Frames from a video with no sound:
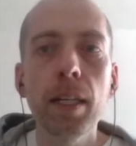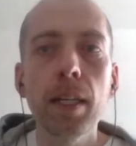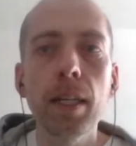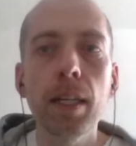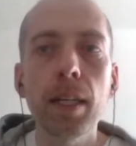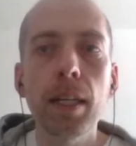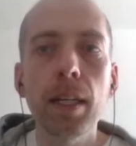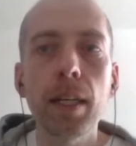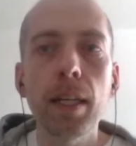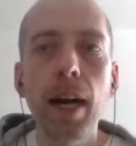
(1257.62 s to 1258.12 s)

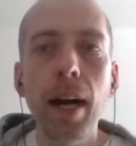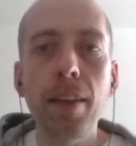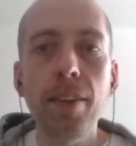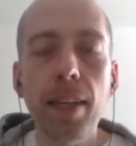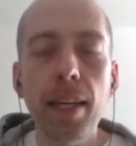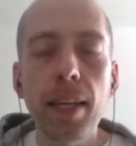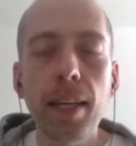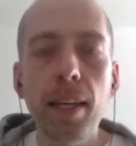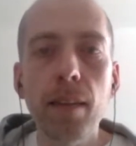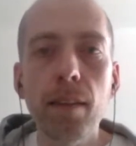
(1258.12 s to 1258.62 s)
I
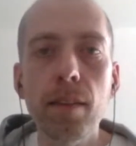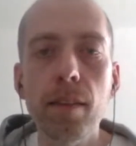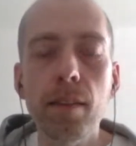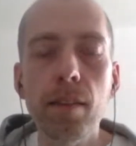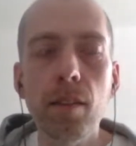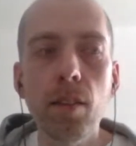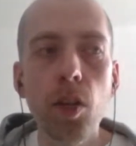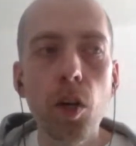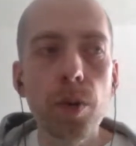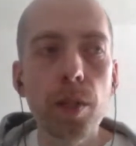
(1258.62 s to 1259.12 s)
think it's
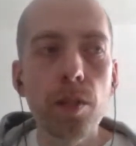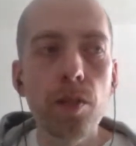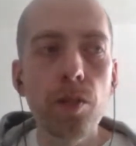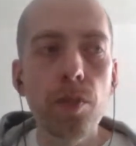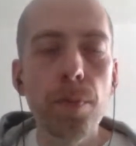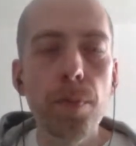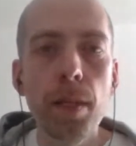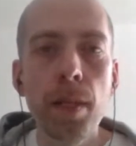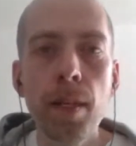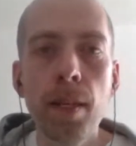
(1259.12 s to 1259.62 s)
going to
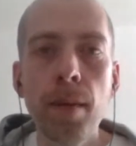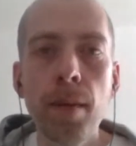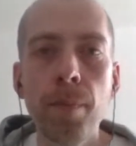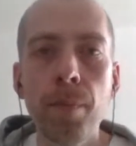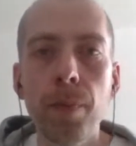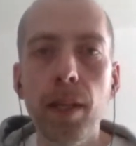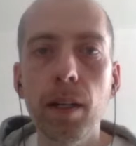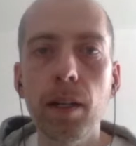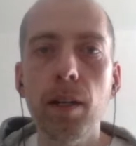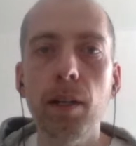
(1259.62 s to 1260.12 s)
be
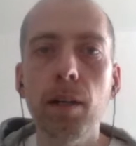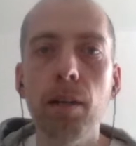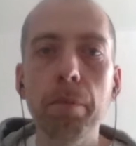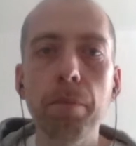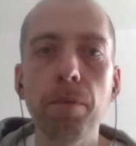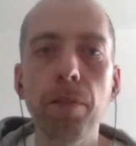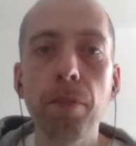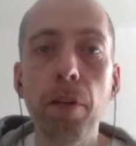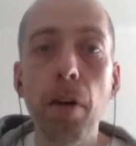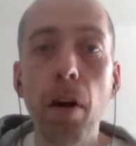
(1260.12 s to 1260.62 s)

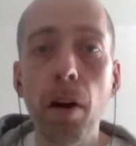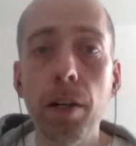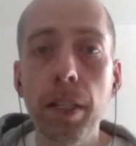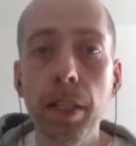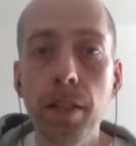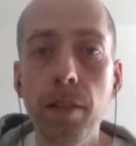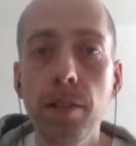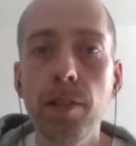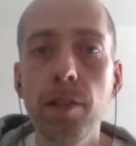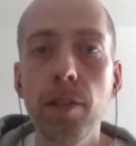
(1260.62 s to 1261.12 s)
far
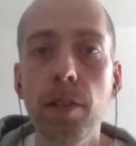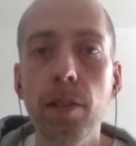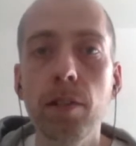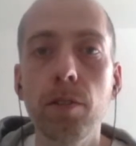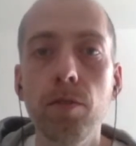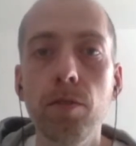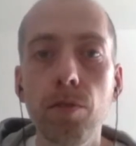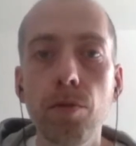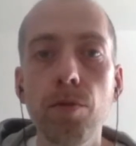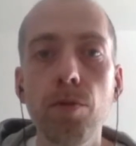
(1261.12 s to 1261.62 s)
easier
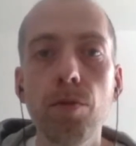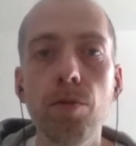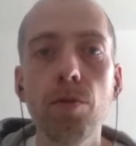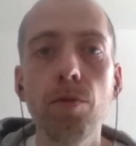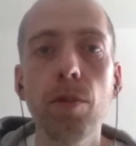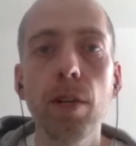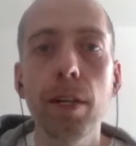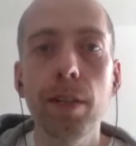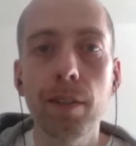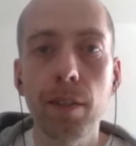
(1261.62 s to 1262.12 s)

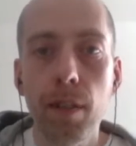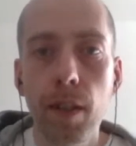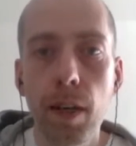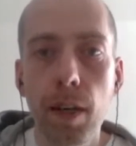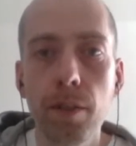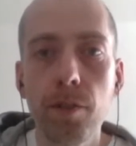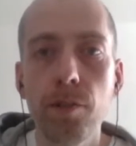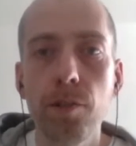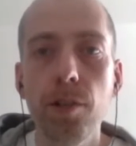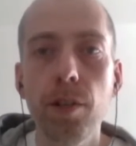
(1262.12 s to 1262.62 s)
to
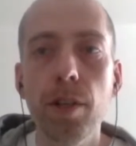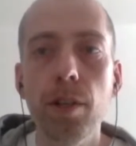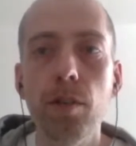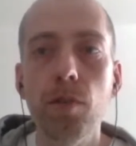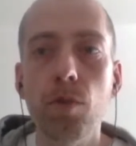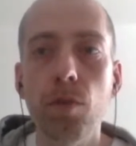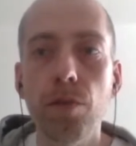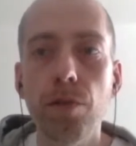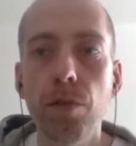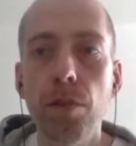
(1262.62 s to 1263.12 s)
assign
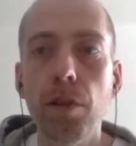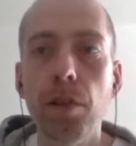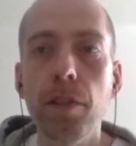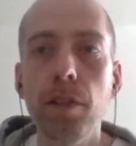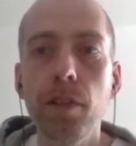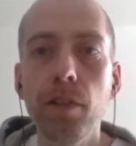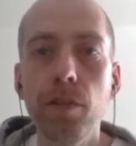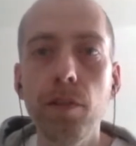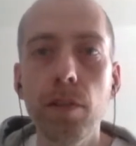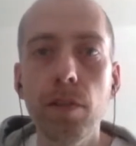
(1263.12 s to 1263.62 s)
shares or far
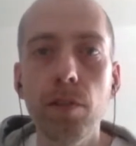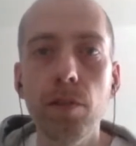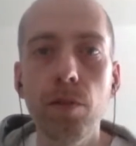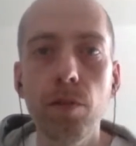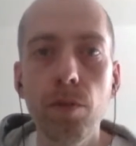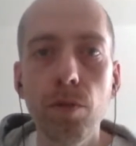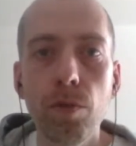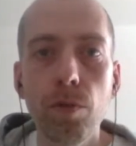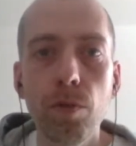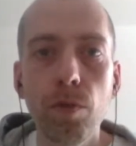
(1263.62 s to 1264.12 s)
easier
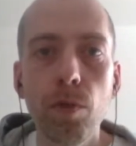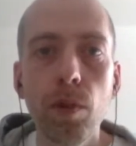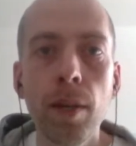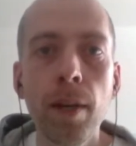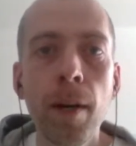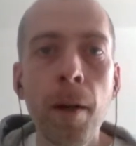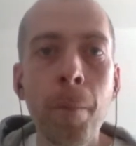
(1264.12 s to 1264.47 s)
to